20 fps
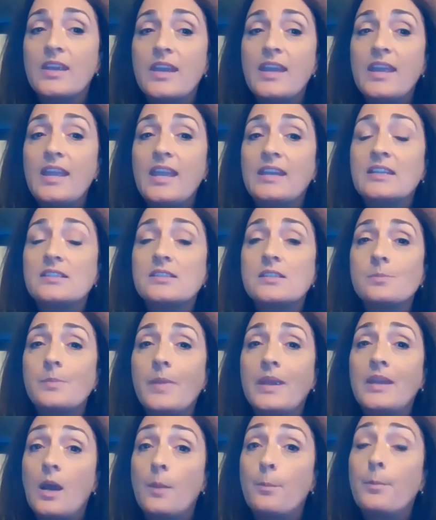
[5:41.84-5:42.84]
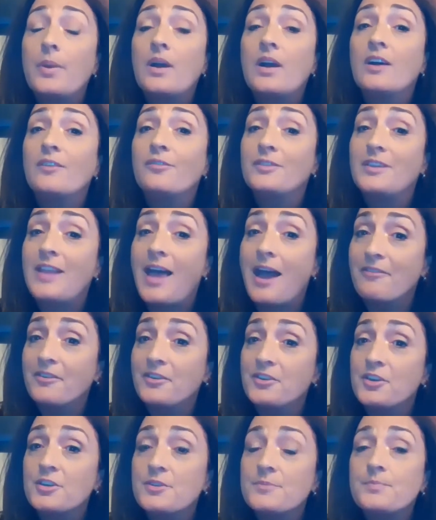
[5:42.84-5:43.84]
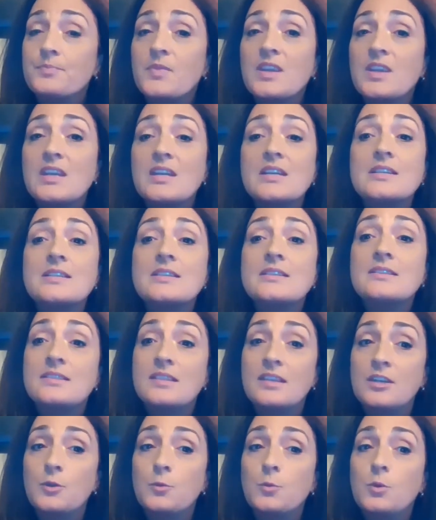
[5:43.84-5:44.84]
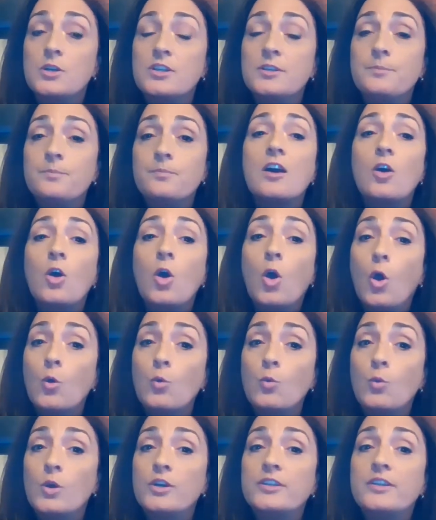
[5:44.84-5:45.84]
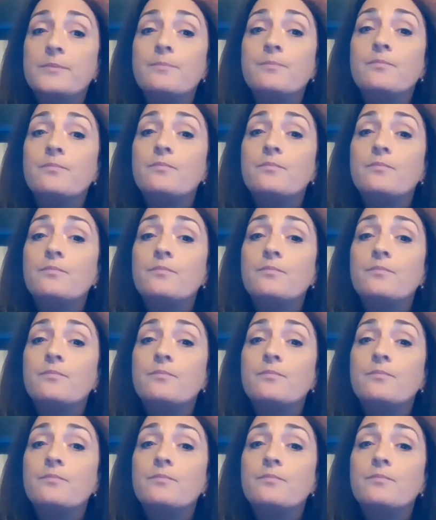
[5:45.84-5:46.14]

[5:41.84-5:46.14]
And it's made up of lavender, cedarwood, ho wood,